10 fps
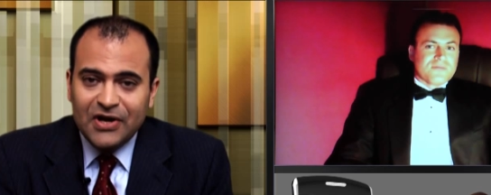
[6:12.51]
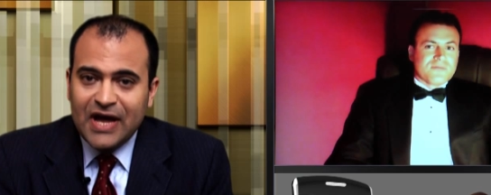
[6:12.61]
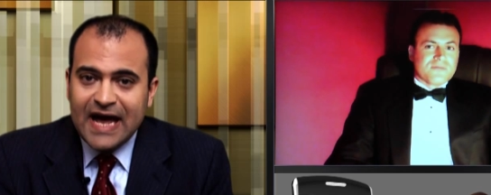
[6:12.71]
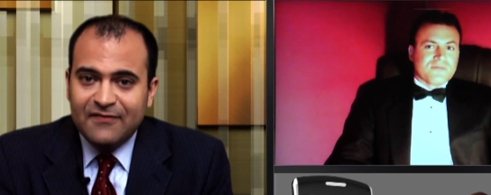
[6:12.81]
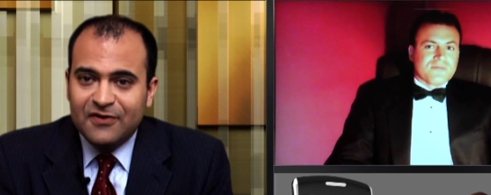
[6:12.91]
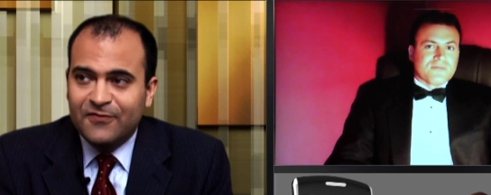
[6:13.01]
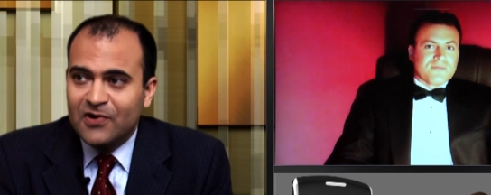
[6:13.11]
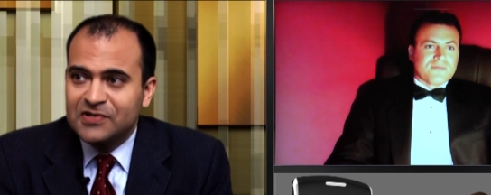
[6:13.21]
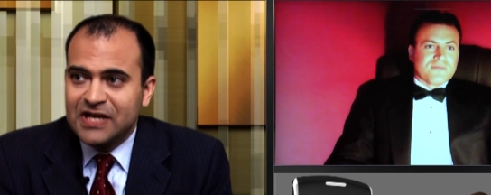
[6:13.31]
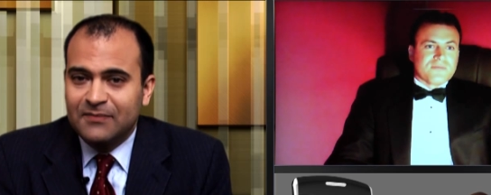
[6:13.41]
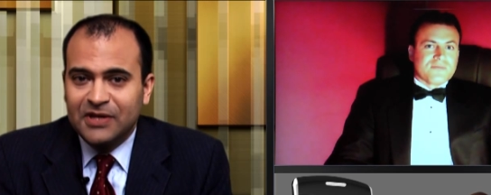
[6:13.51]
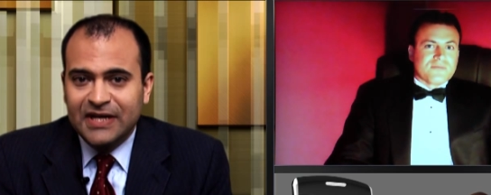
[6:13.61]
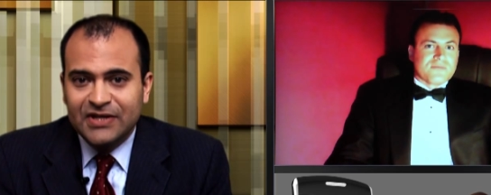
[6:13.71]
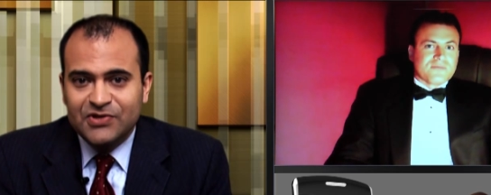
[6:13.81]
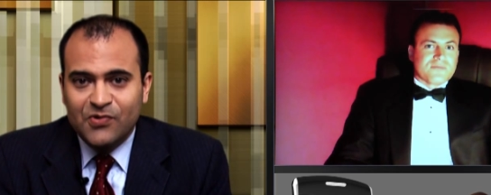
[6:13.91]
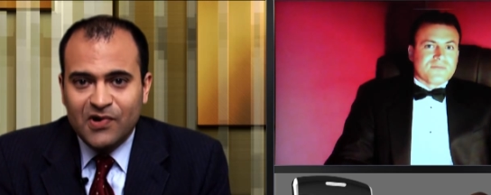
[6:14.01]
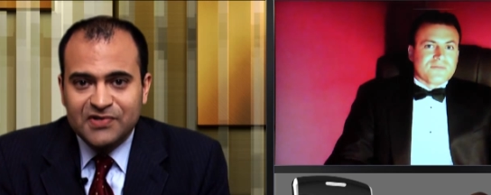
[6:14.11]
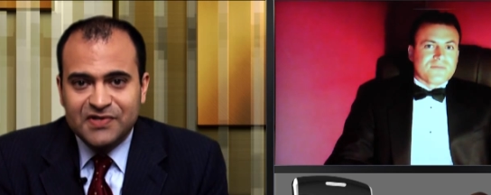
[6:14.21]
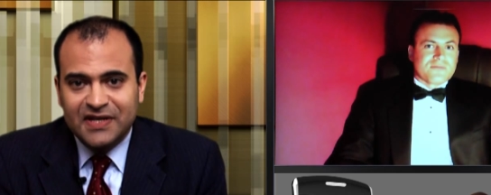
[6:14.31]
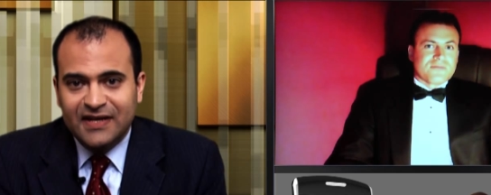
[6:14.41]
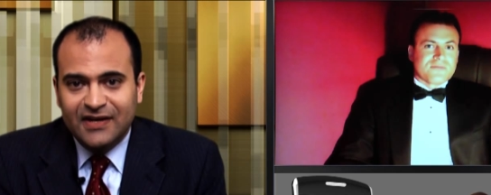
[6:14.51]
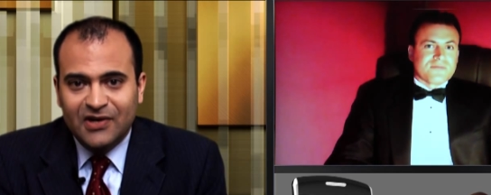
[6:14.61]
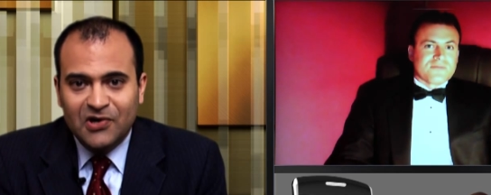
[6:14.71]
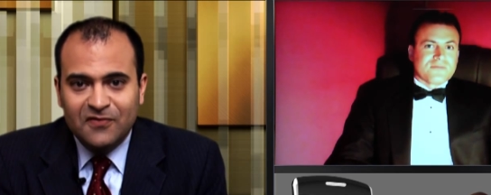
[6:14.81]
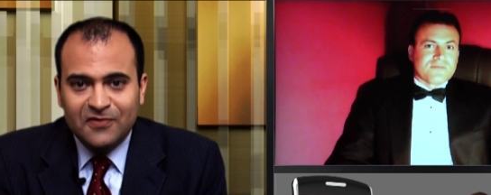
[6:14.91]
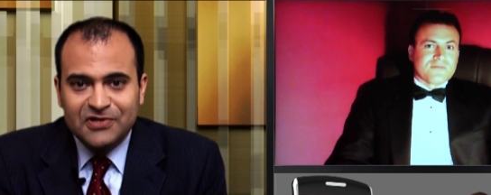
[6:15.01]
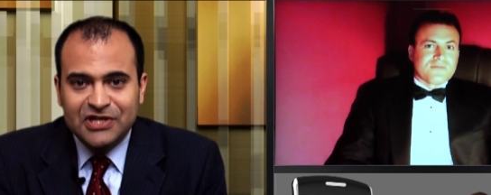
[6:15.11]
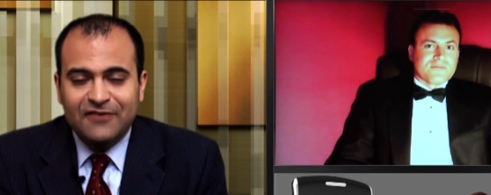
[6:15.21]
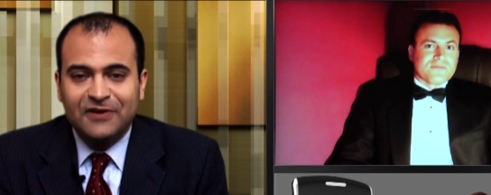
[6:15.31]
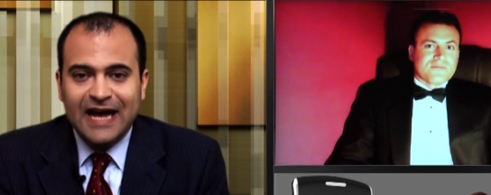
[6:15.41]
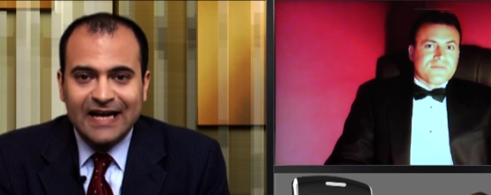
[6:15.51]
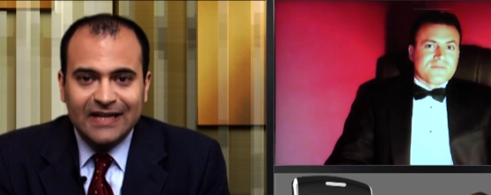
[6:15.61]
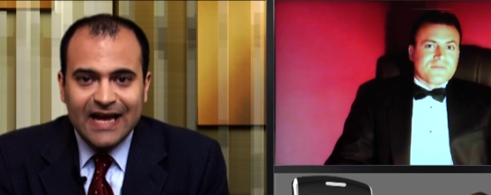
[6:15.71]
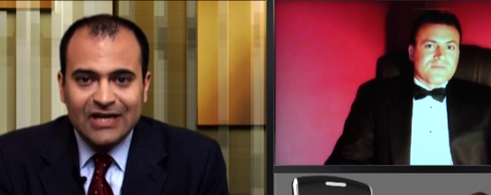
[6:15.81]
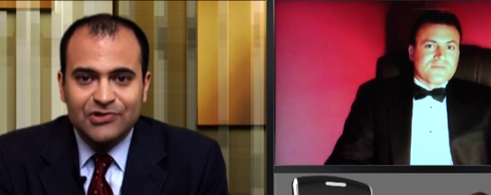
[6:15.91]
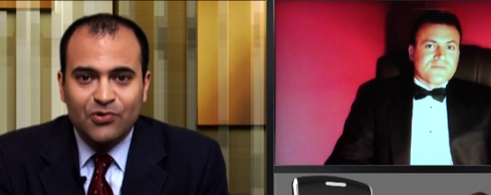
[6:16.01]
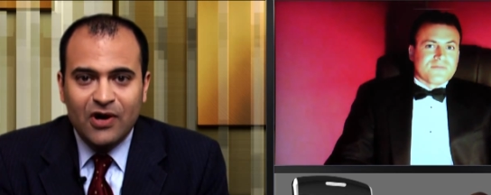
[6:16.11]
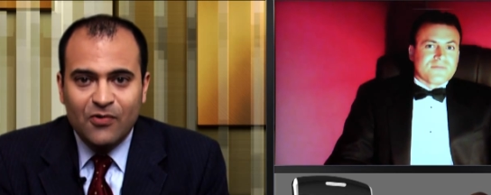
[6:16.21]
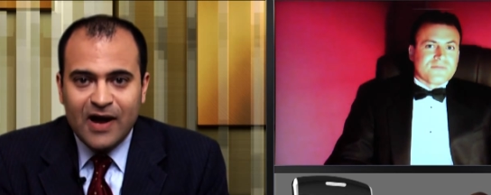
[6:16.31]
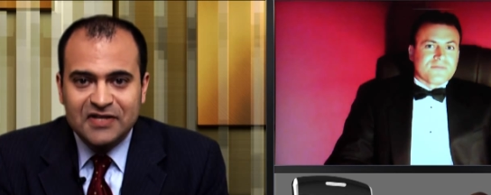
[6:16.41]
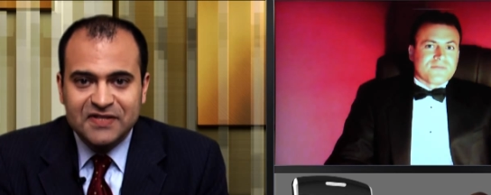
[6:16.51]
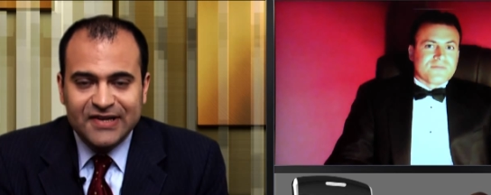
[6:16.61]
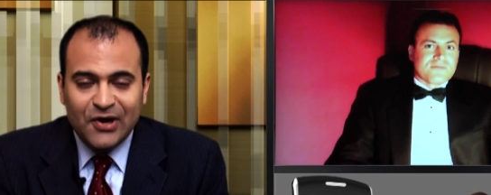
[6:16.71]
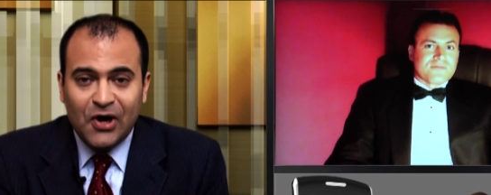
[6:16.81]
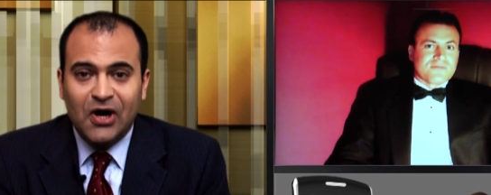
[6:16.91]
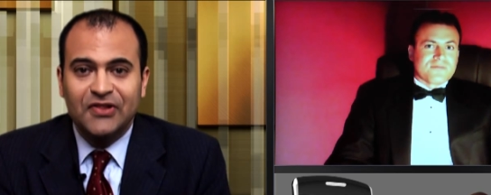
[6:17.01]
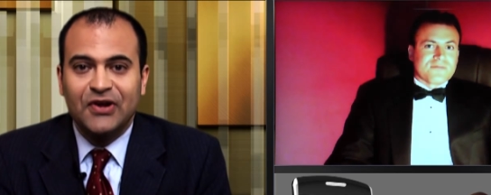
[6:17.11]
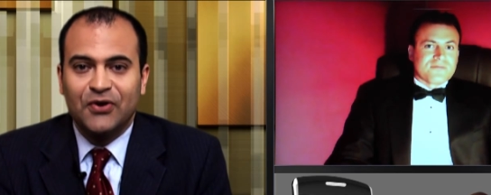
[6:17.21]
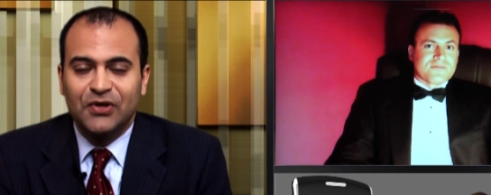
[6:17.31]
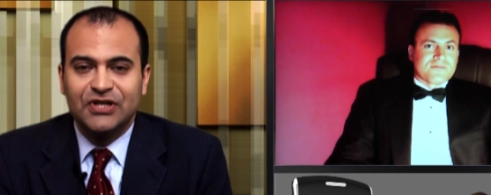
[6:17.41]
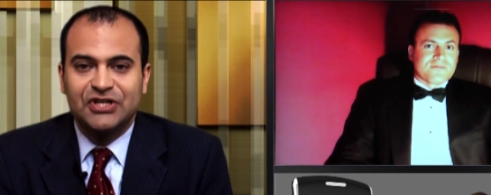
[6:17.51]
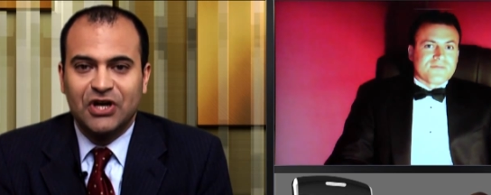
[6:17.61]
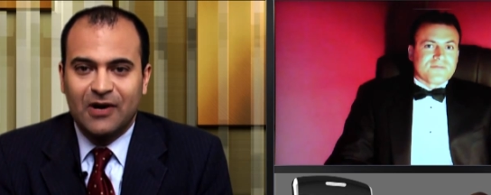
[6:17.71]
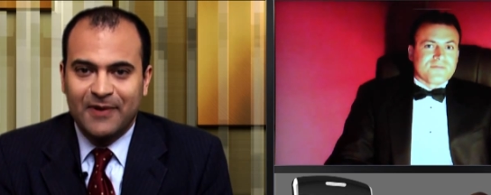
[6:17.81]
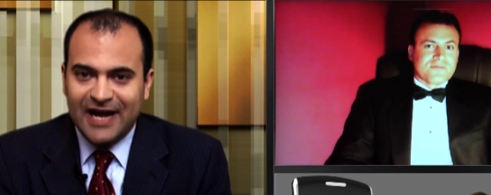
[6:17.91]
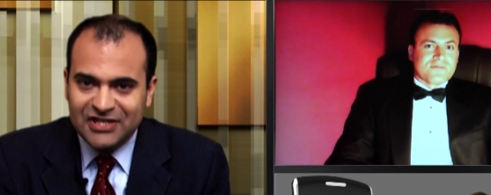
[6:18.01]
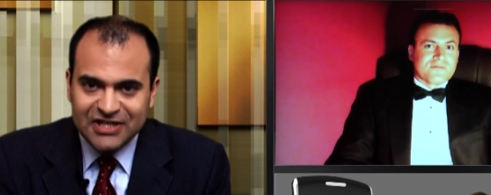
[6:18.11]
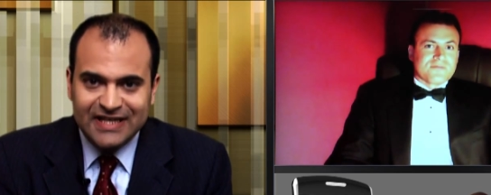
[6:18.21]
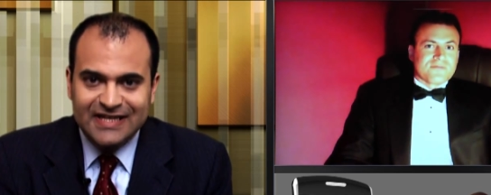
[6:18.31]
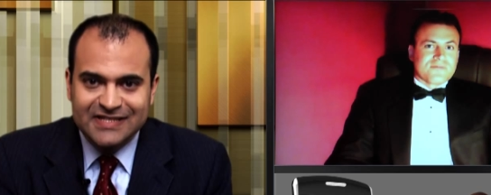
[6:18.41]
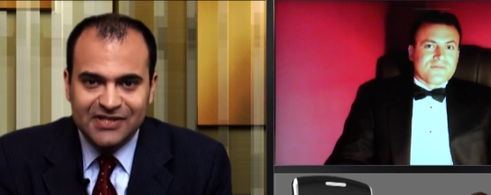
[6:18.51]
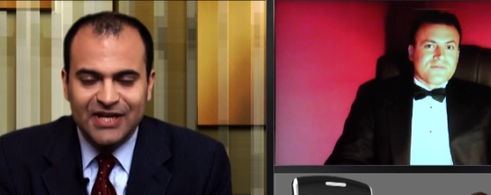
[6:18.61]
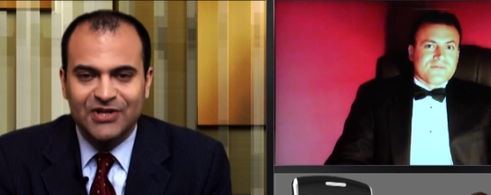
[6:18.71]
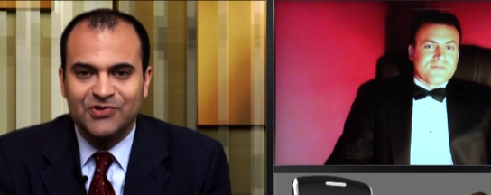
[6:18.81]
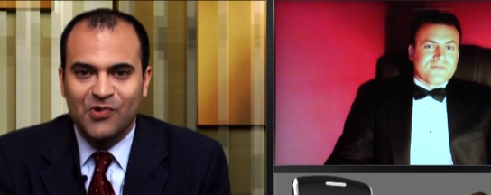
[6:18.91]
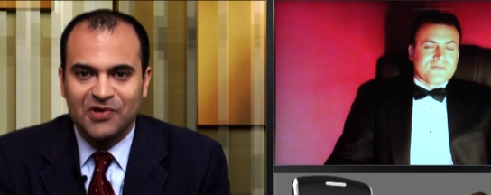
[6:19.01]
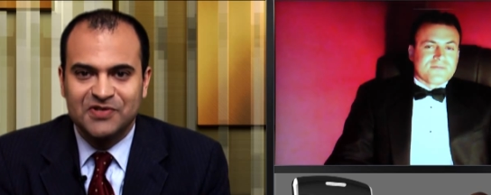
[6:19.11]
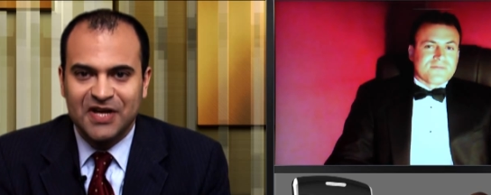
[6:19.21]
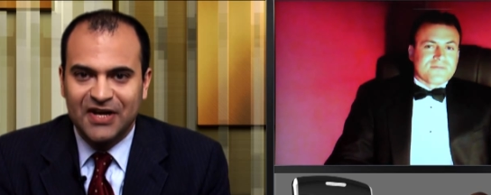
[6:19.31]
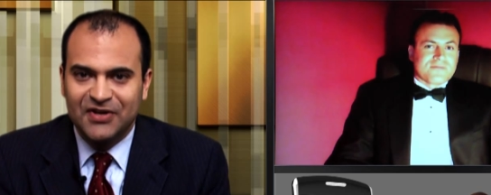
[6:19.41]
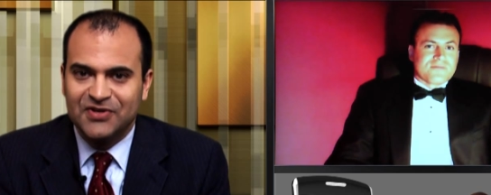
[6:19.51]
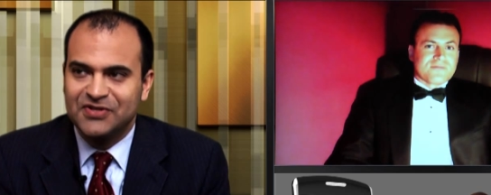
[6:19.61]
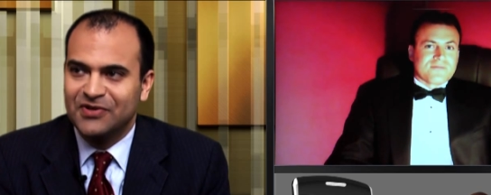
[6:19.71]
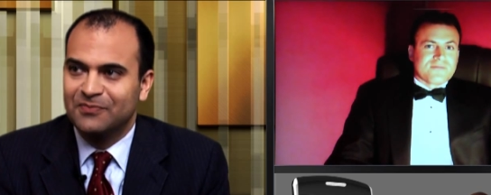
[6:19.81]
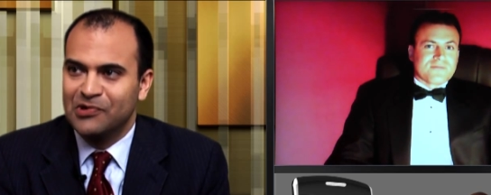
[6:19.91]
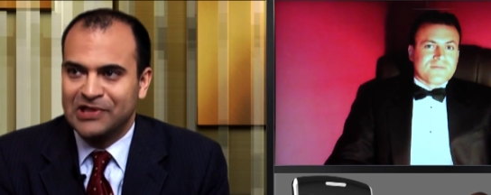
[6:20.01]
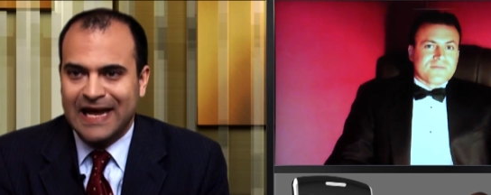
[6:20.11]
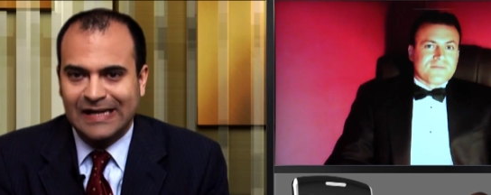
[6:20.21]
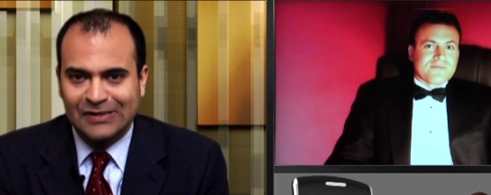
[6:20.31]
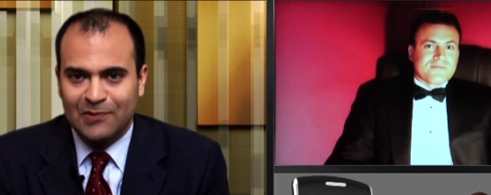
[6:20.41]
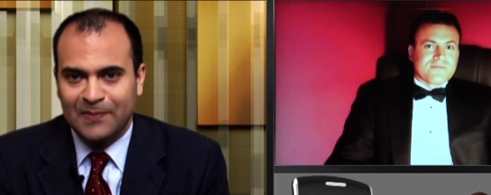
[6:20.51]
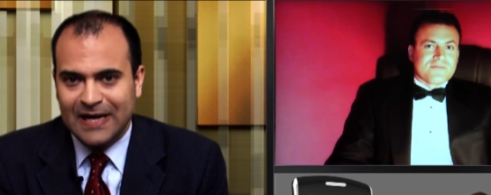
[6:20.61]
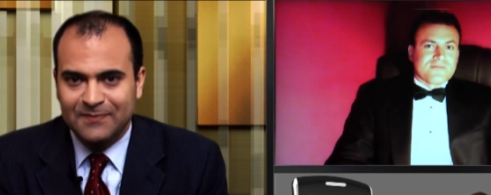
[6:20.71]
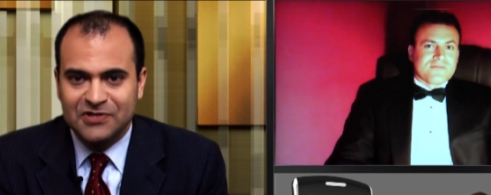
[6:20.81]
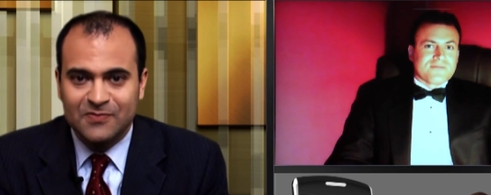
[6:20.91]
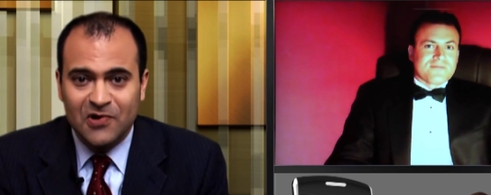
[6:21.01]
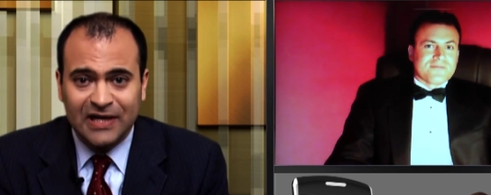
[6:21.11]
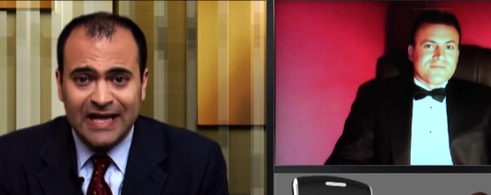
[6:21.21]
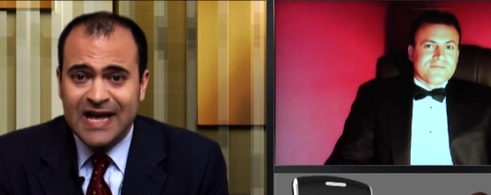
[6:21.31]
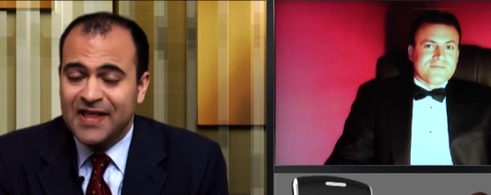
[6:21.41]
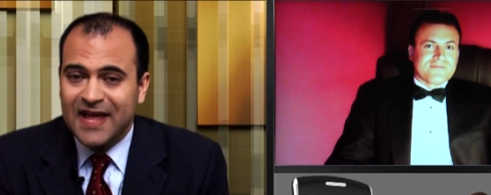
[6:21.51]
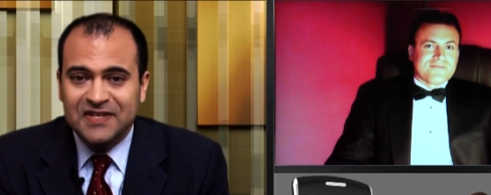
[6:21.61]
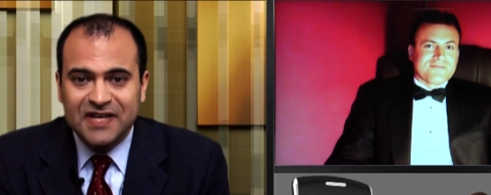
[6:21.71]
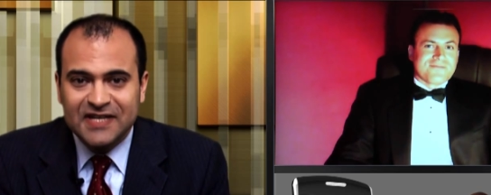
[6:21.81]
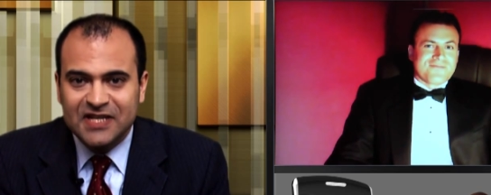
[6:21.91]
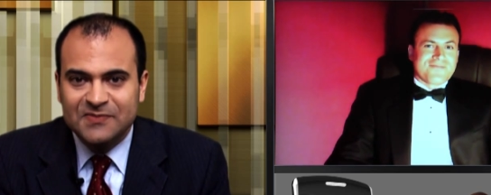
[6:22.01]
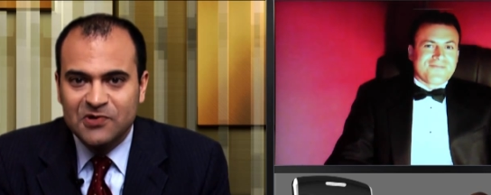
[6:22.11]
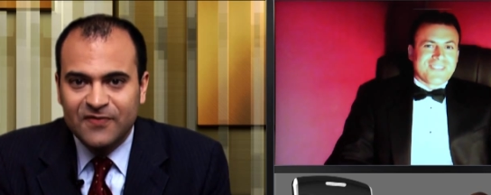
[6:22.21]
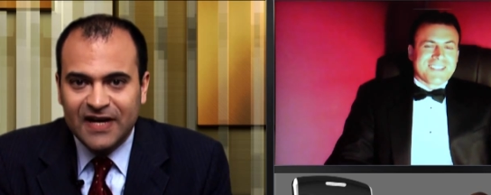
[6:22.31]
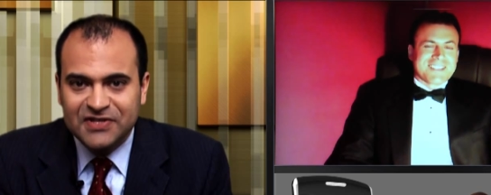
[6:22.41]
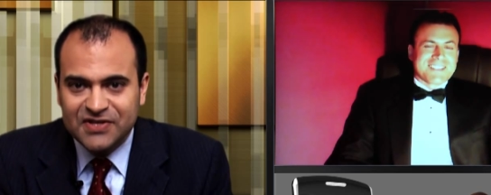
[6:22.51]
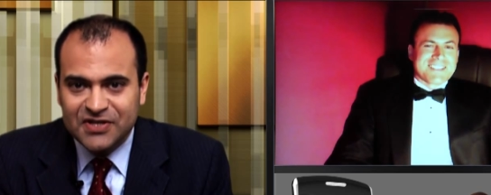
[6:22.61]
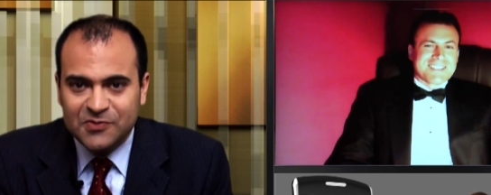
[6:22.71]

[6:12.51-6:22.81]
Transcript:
Speaker 1: you have it, folks. I'm leaning towards the uh, over. Jeff Cadillac, Troy West, and all the early sharp action is leaning towards the under. So put that in your pipe and smoke it. Thanks, guys. Let's move on to the